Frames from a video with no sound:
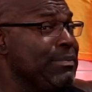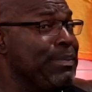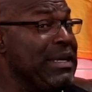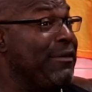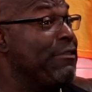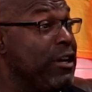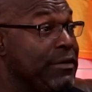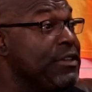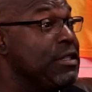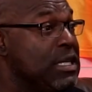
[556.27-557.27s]
being afraid
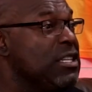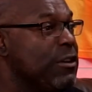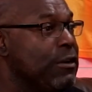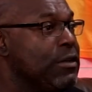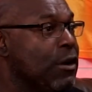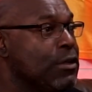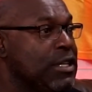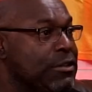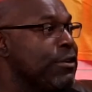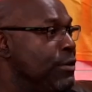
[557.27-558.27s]
of your teacher, because
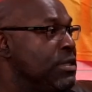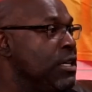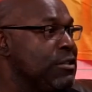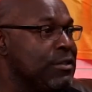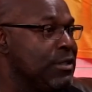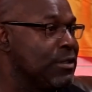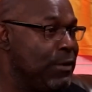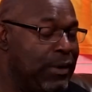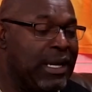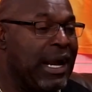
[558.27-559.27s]
there's certain teachers in
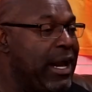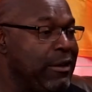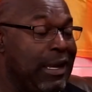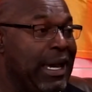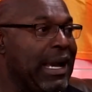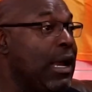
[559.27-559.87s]
school in Guyana, you're like,